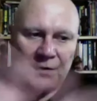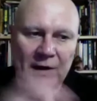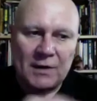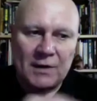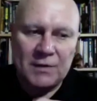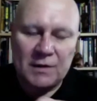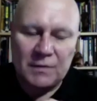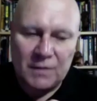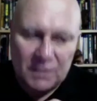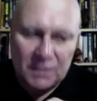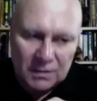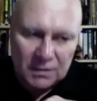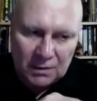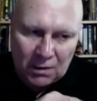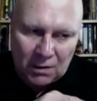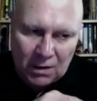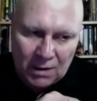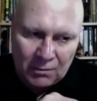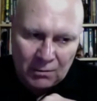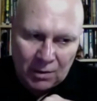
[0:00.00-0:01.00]
in the
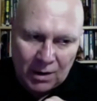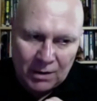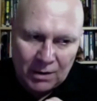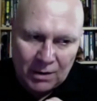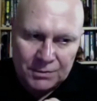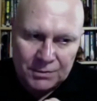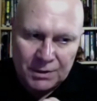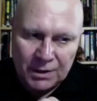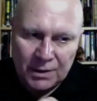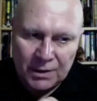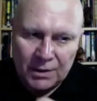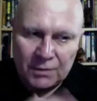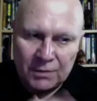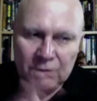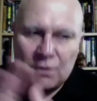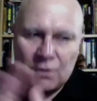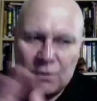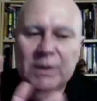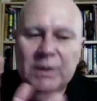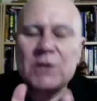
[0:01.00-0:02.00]
sky world
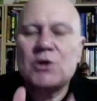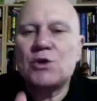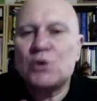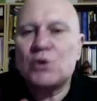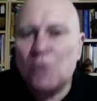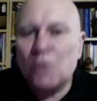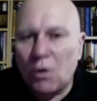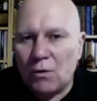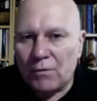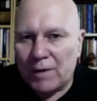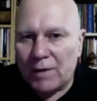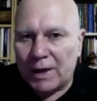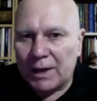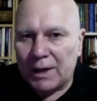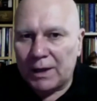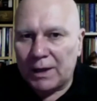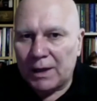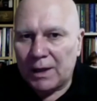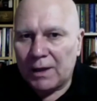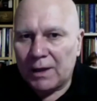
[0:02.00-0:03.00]
to ensuring
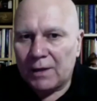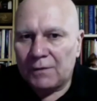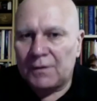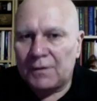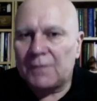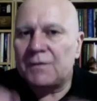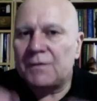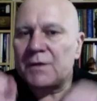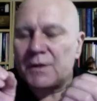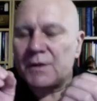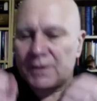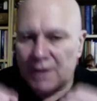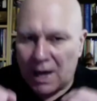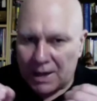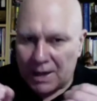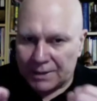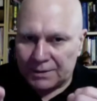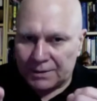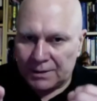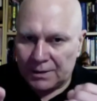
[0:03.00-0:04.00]
that the
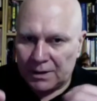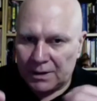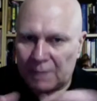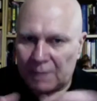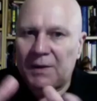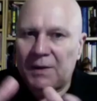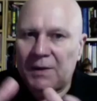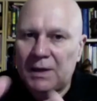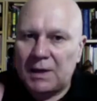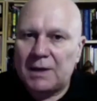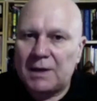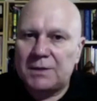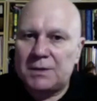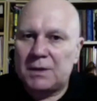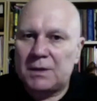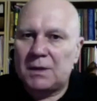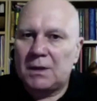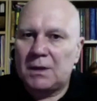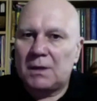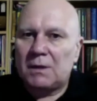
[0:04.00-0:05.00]
sun appeared
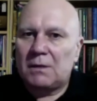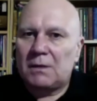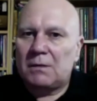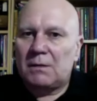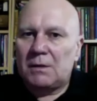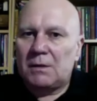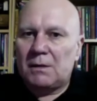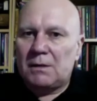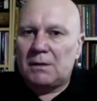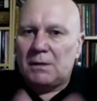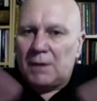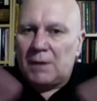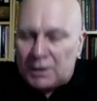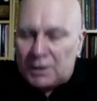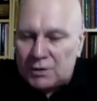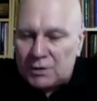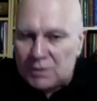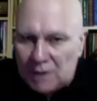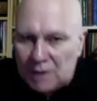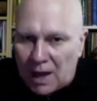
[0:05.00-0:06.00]

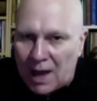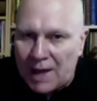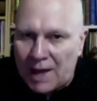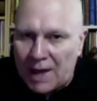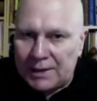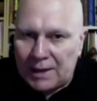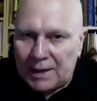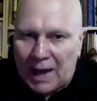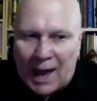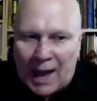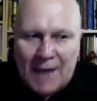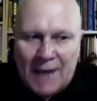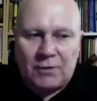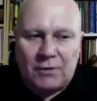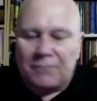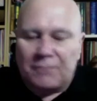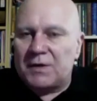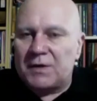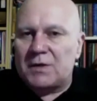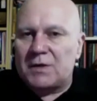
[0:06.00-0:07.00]
each day, and
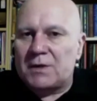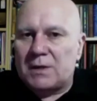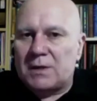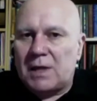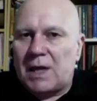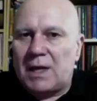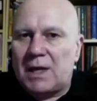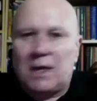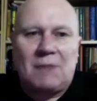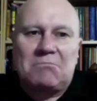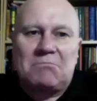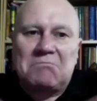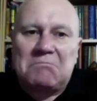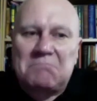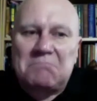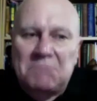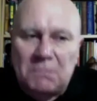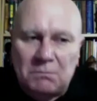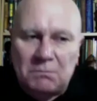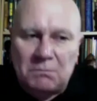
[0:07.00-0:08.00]
obviously,
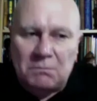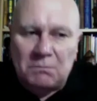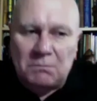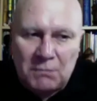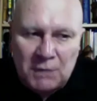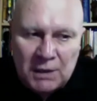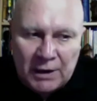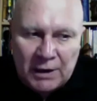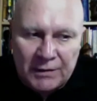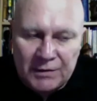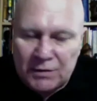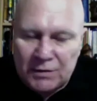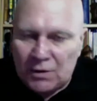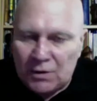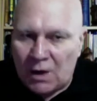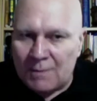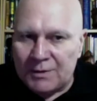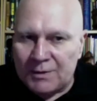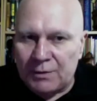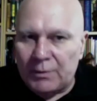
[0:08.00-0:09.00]
at the
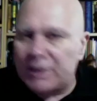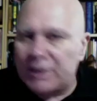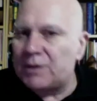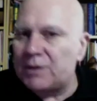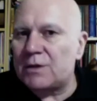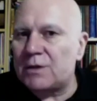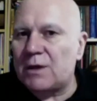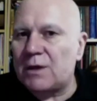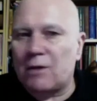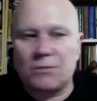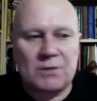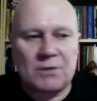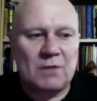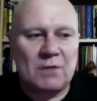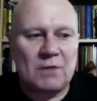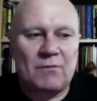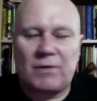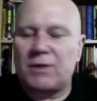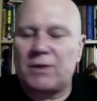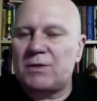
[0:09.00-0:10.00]
time of the winter solstice,
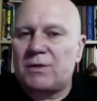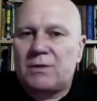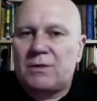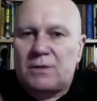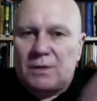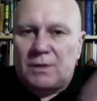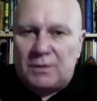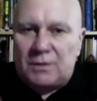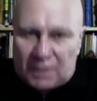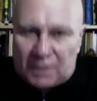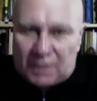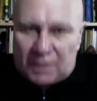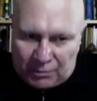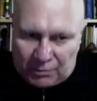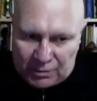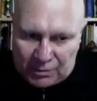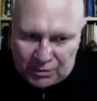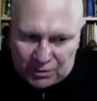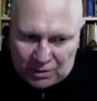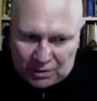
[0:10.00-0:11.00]
for instance, that it
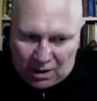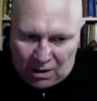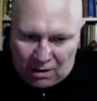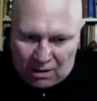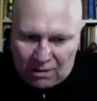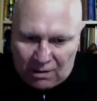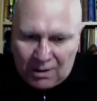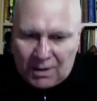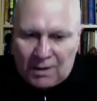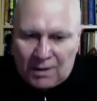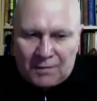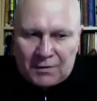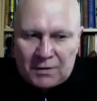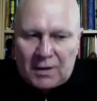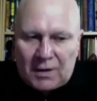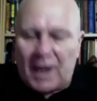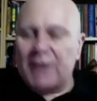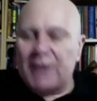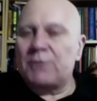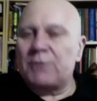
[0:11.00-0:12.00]
would start, the
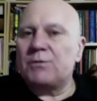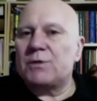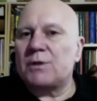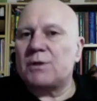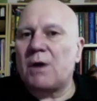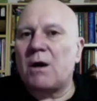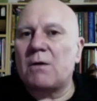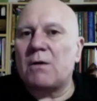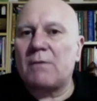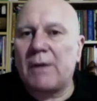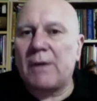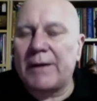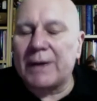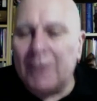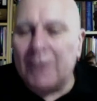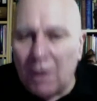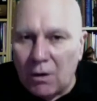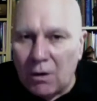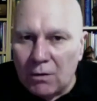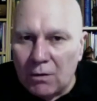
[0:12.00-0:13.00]
days would start growing
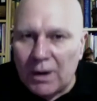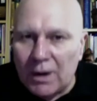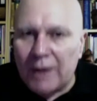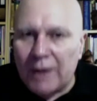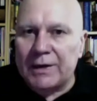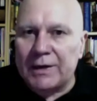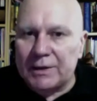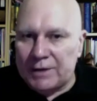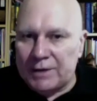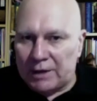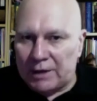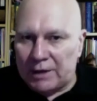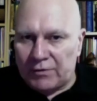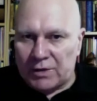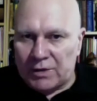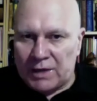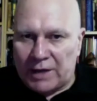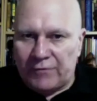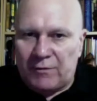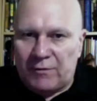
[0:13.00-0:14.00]
longer, etc.,
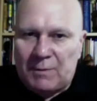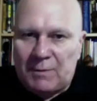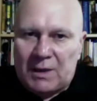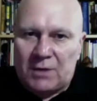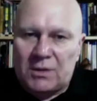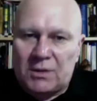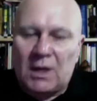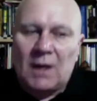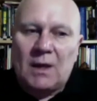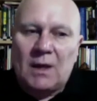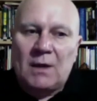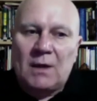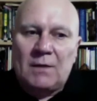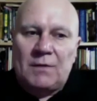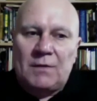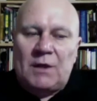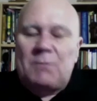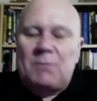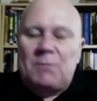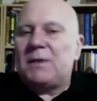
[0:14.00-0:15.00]
because
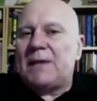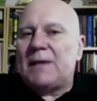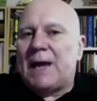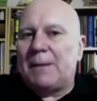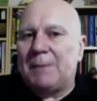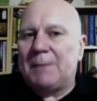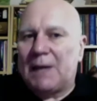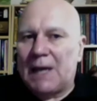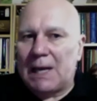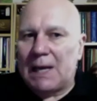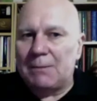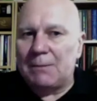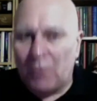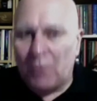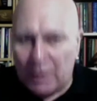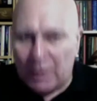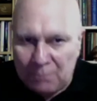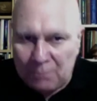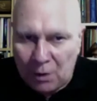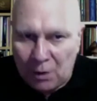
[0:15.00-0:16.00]
this now became more
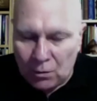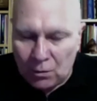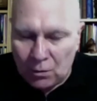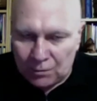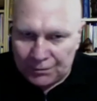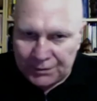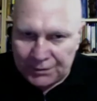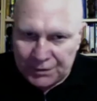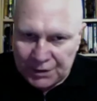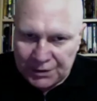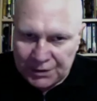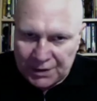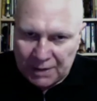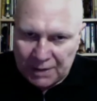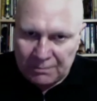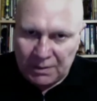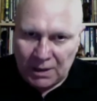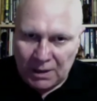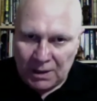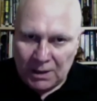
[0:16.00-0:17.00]
important to
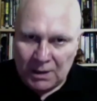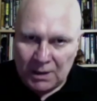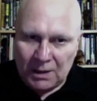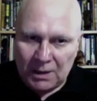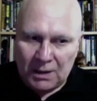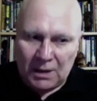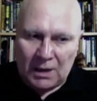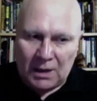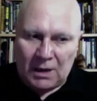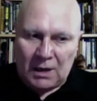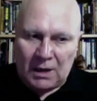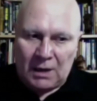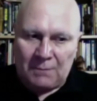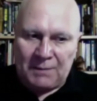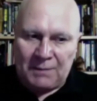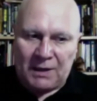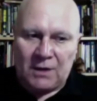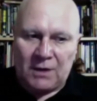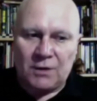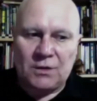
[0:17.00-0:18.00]
them
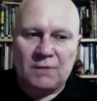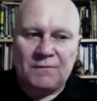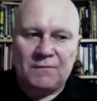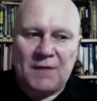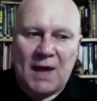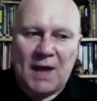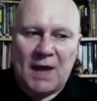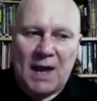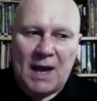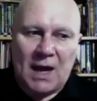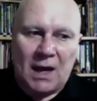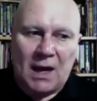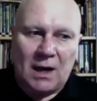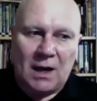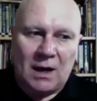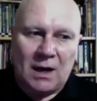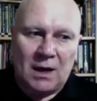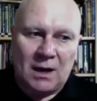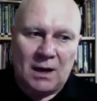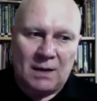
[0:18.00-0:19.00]
because of their
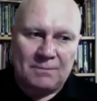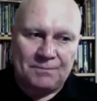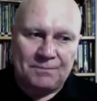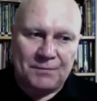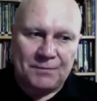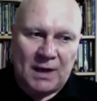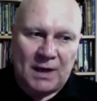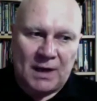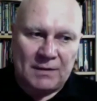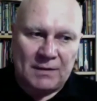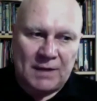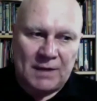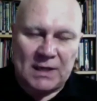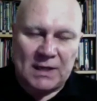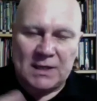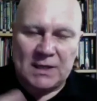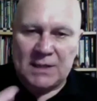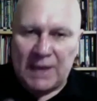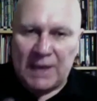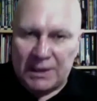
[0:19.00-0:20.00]

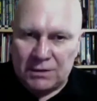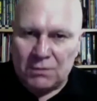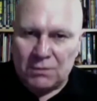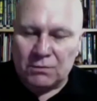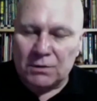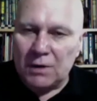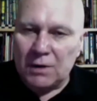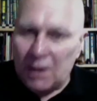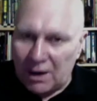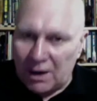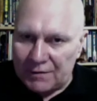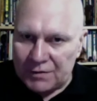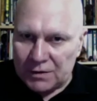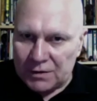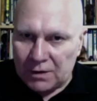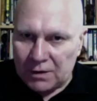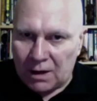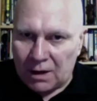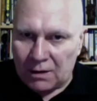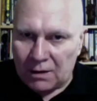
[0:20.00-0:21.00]
settled
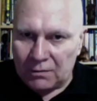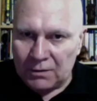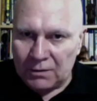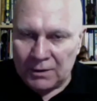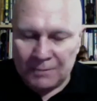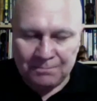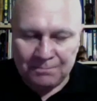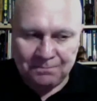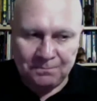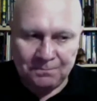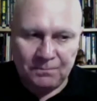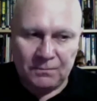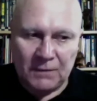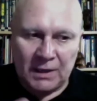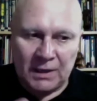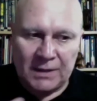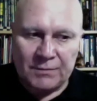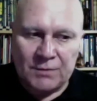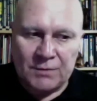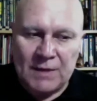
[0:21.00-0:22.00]
lifestyle.
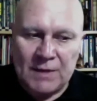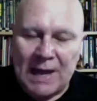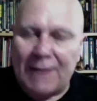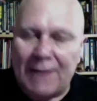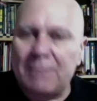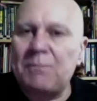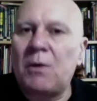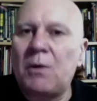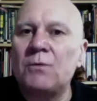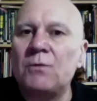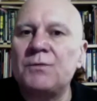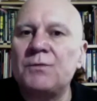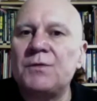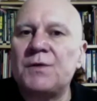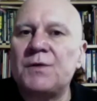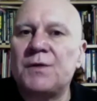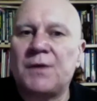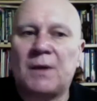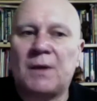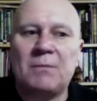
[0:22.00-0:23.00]
It was now important to
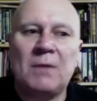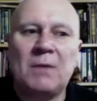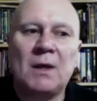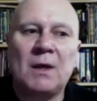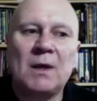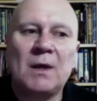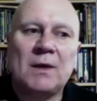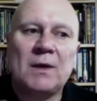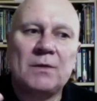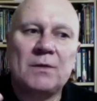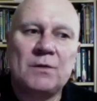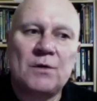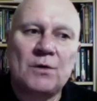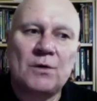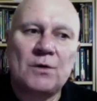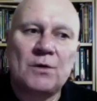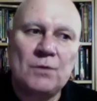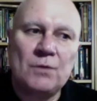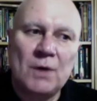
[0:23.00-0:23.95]
them to